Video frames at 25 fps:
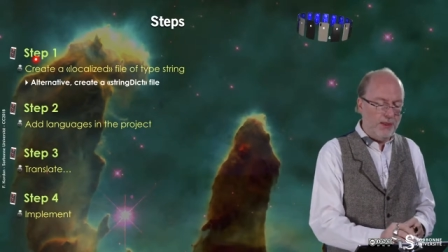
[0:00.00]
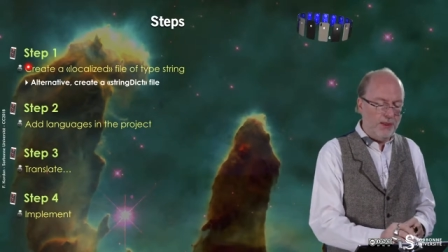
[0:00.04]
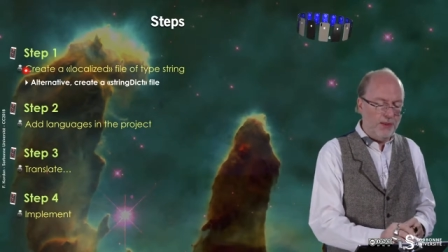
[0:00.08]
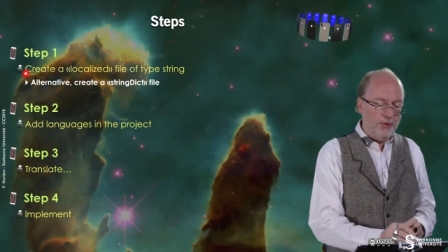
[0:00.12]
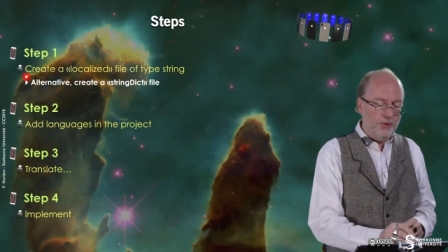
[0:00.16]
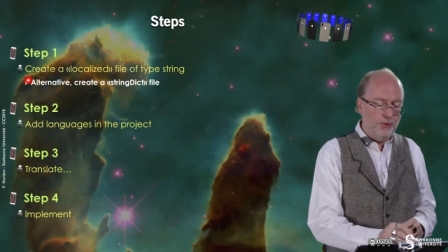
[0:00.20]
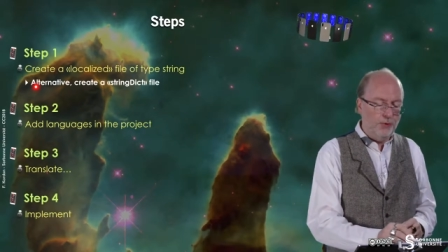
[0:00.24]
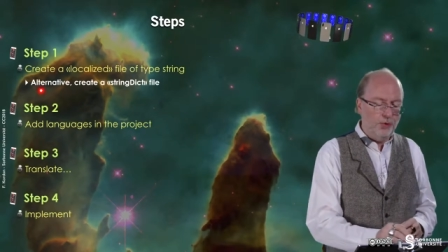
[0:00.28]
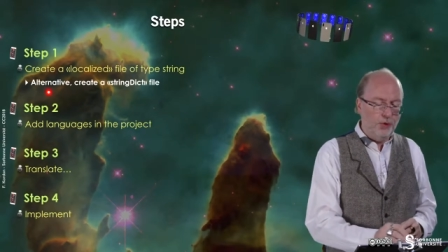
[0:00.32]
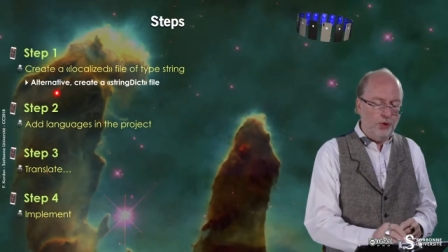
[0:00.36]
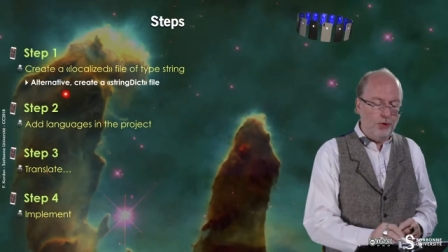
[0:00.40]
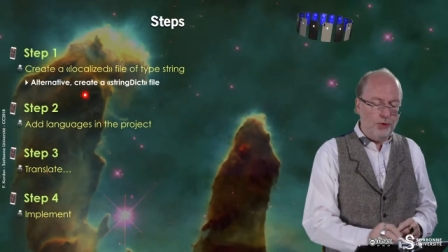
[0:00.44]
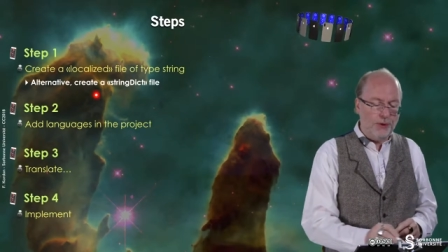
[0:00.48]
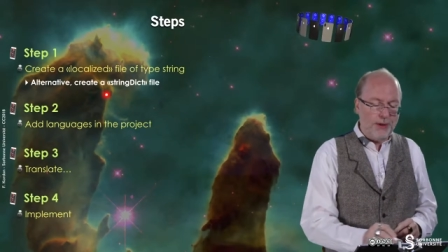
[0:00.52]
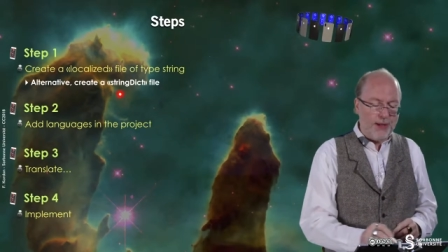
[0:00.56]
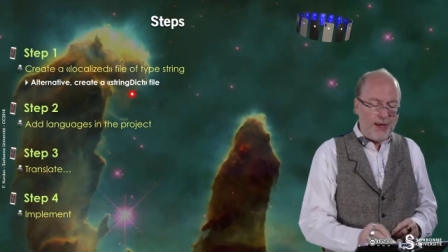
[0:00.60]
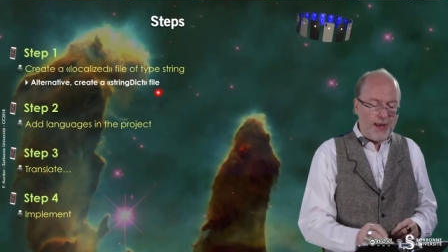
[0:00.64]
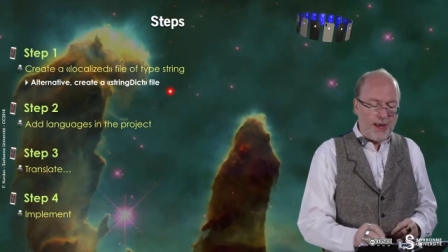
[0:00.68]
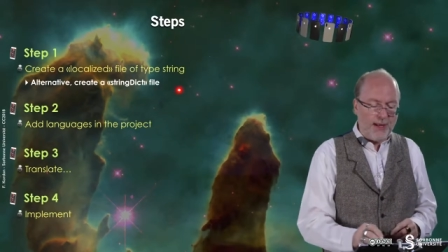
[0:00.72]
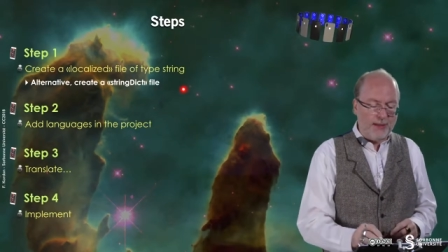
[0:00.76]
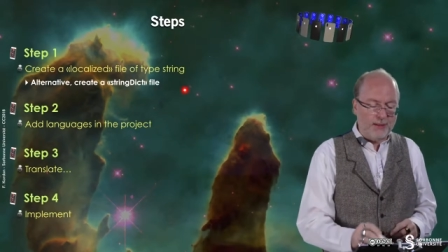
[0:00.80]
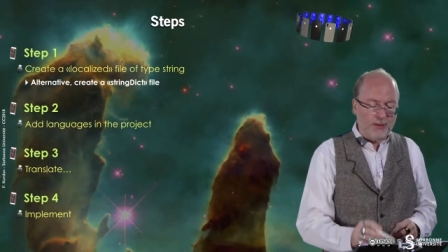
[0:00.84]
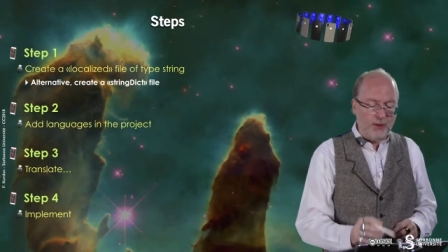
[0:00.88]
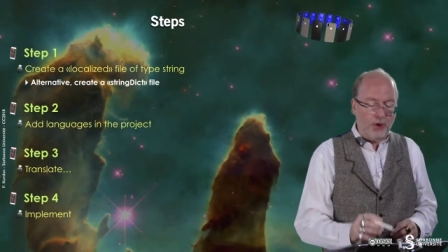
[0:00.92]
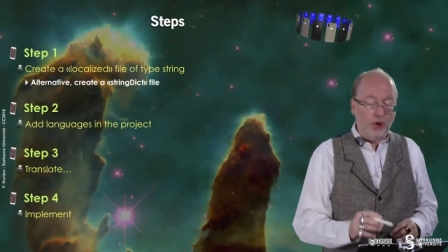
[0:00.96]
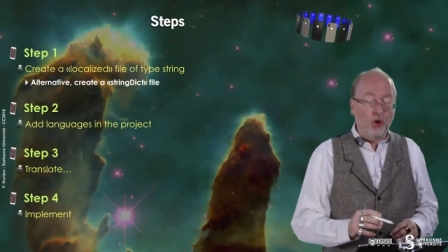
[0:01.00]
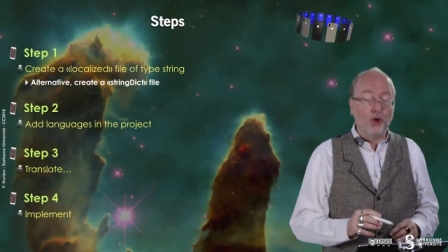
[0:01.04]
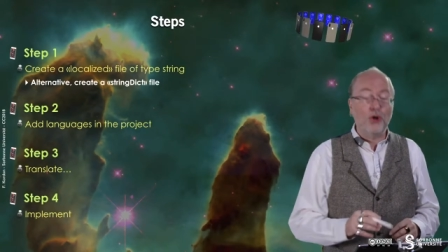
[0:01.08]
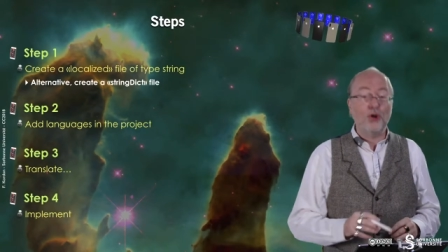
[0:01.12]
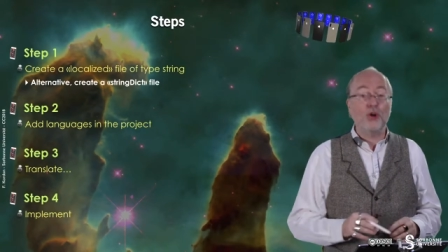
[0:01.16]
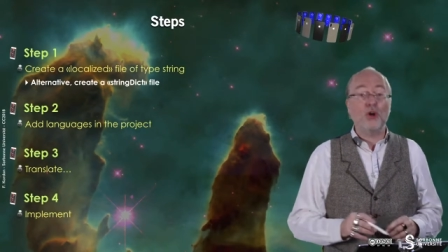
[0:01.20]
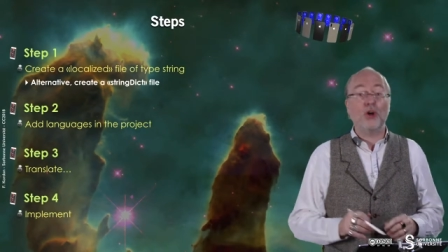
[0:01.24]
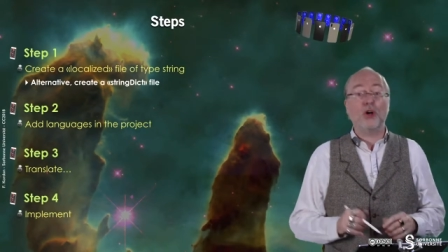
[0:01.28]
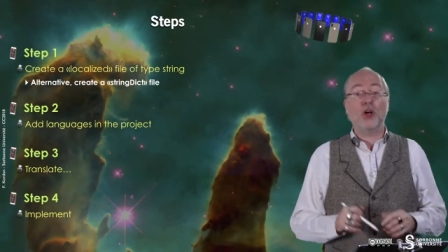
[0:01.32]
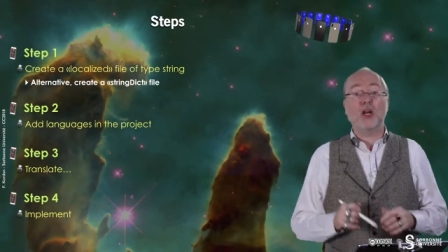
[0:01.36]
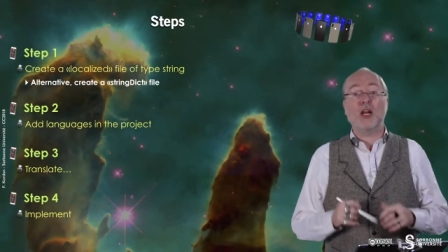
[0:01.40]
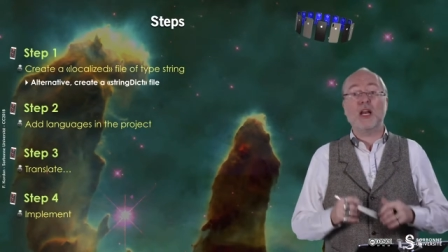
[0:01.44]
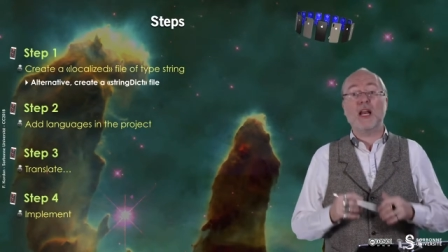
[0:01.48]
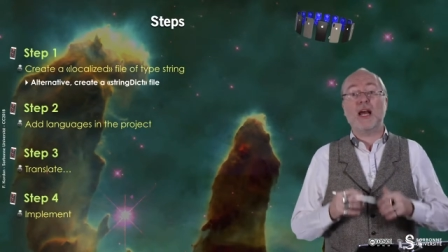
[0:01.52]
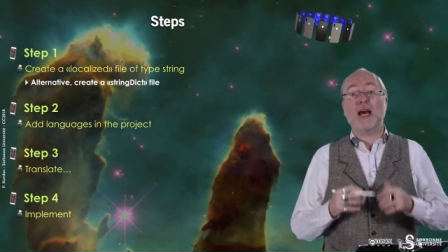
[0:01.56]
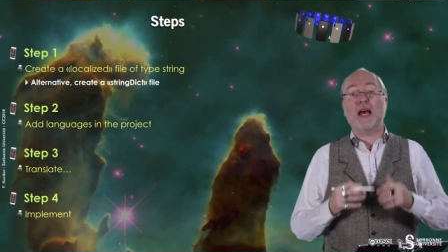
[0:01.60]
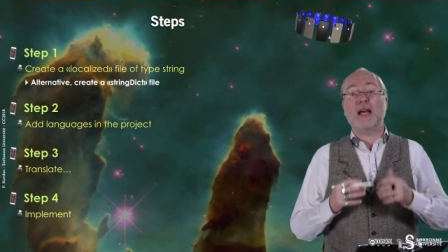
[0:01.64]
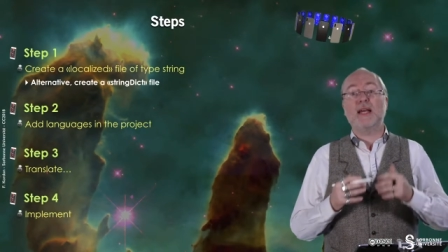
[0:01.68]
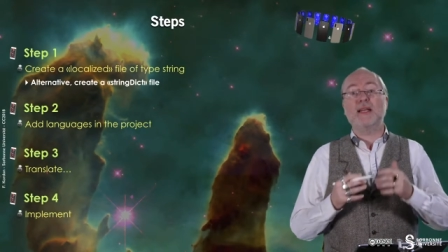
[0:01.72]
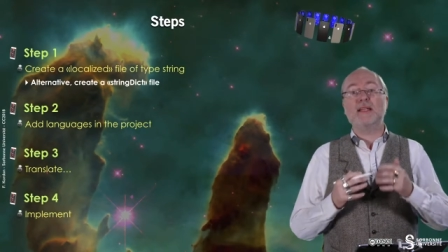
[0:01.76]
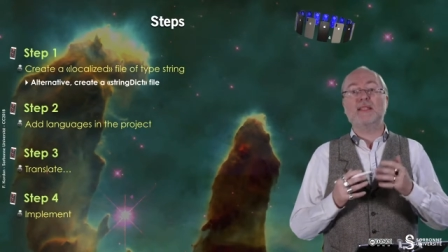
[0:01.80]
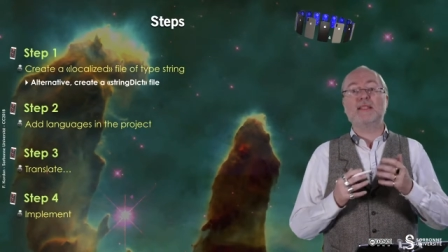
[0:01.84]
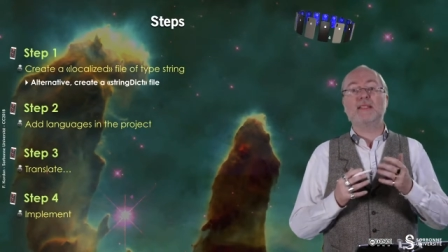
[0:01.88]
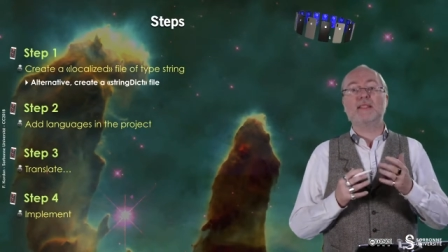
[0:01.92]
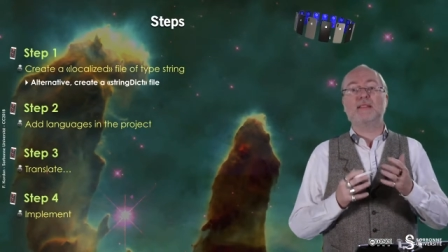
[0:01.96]
is to create a
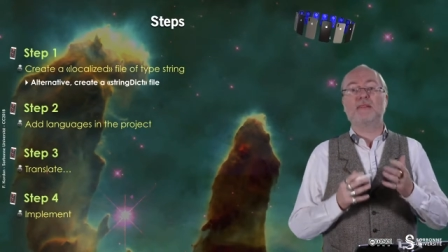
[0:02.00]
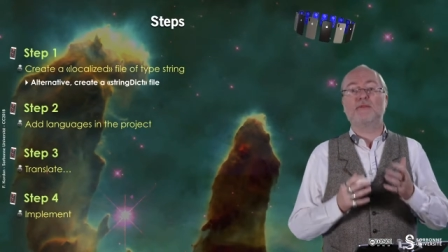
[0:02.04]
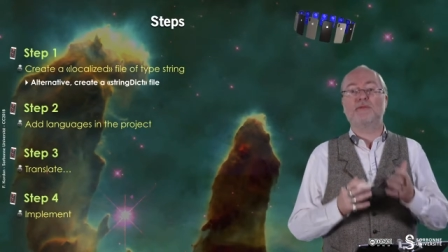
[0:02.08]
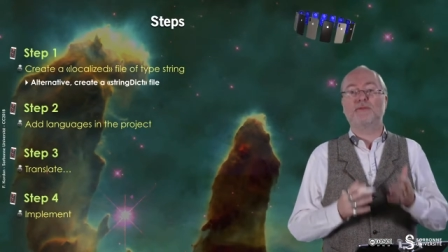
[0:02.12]
localized